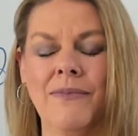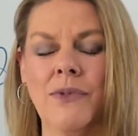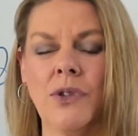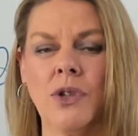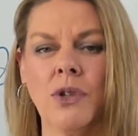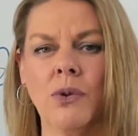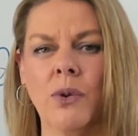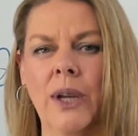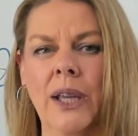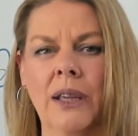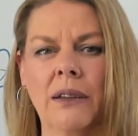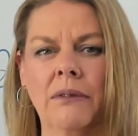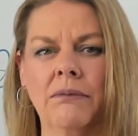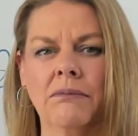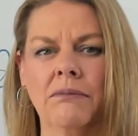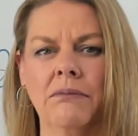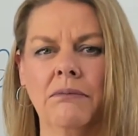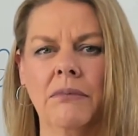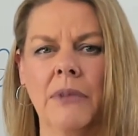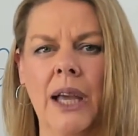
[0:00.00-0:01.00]
doing
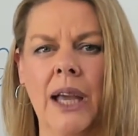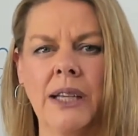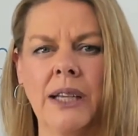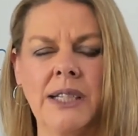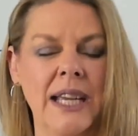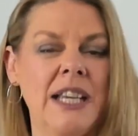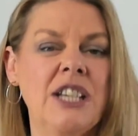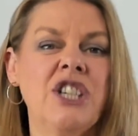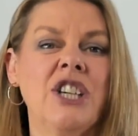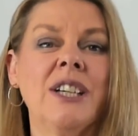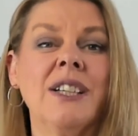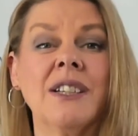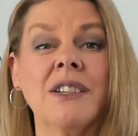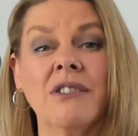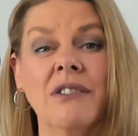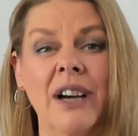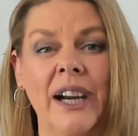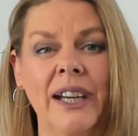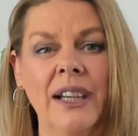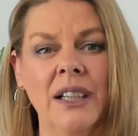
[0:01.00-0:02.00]
a teaching
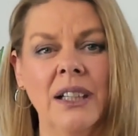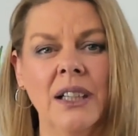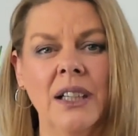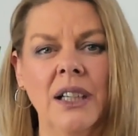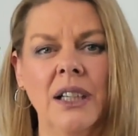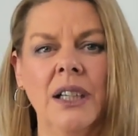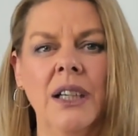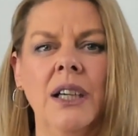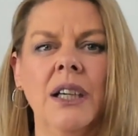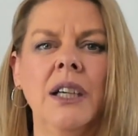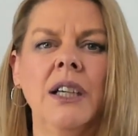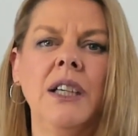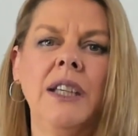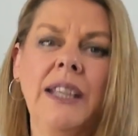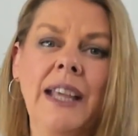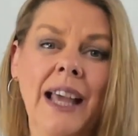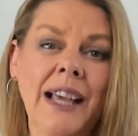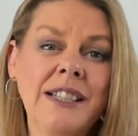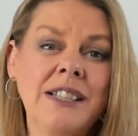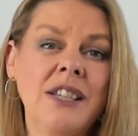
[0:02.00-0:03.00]
degree.
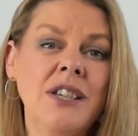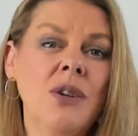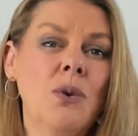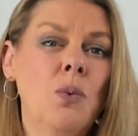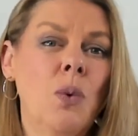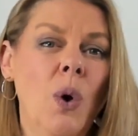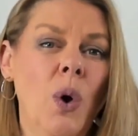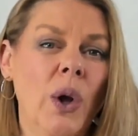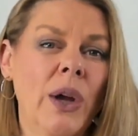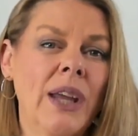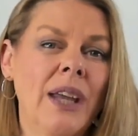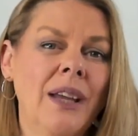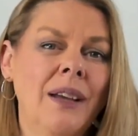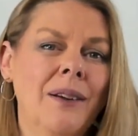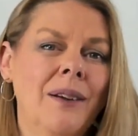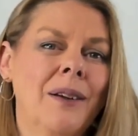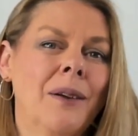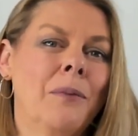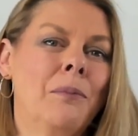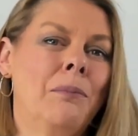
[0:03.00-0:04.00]
Yes, you're working,
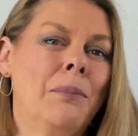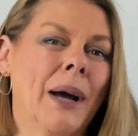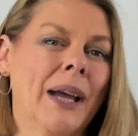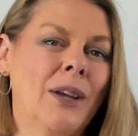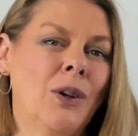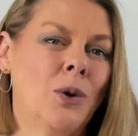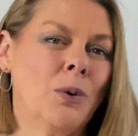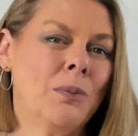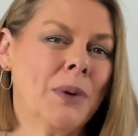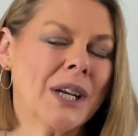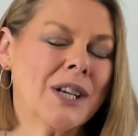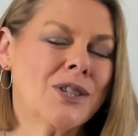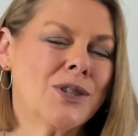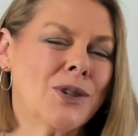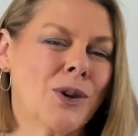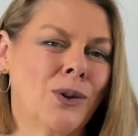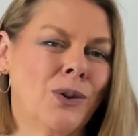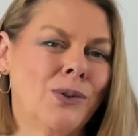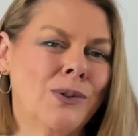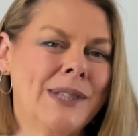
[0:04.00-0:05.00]
but your
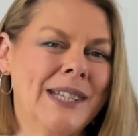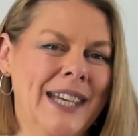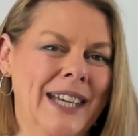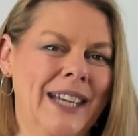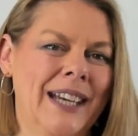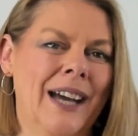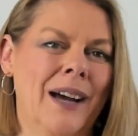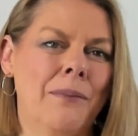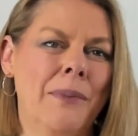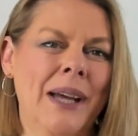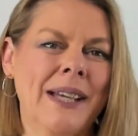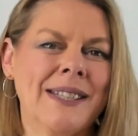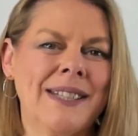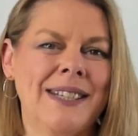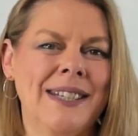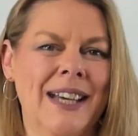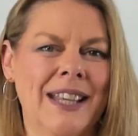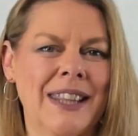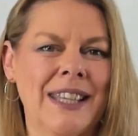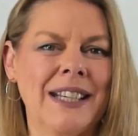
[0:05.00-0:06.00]
McDonald's income has
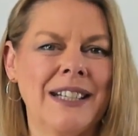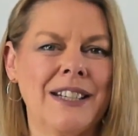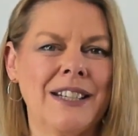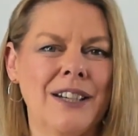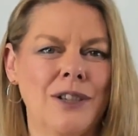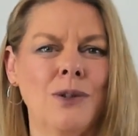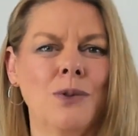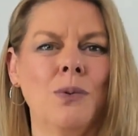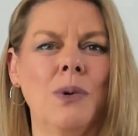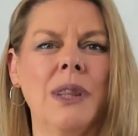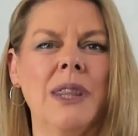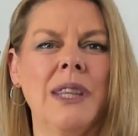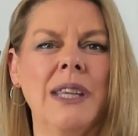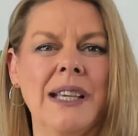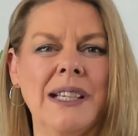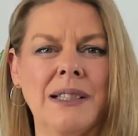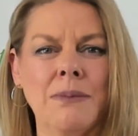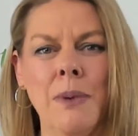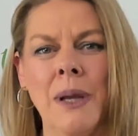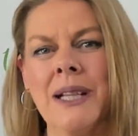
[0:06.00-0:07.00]
nothing to do with the
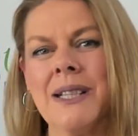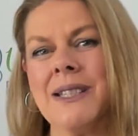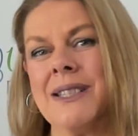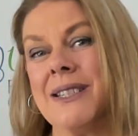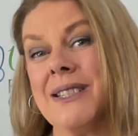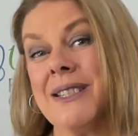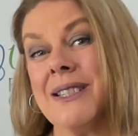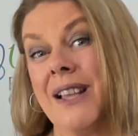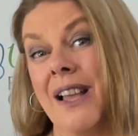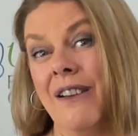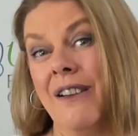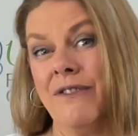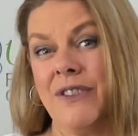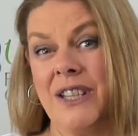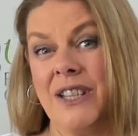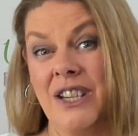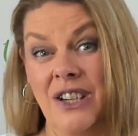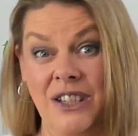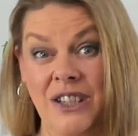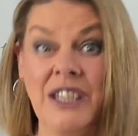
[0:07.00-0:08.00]
expenses of
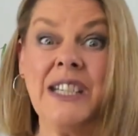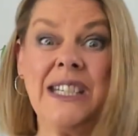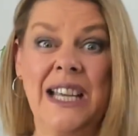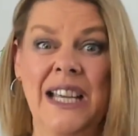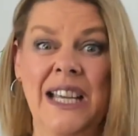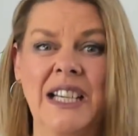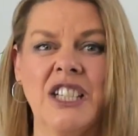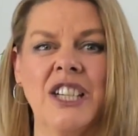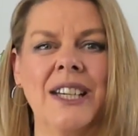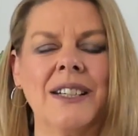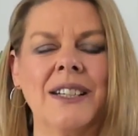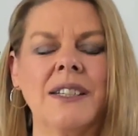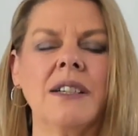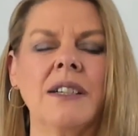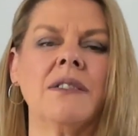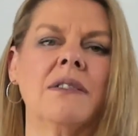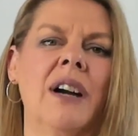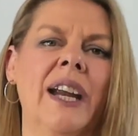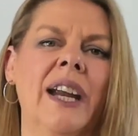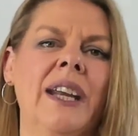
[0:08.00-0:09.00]
your teaching
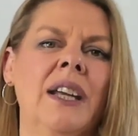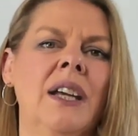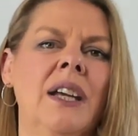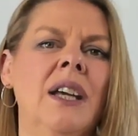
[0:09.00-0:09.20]
degree.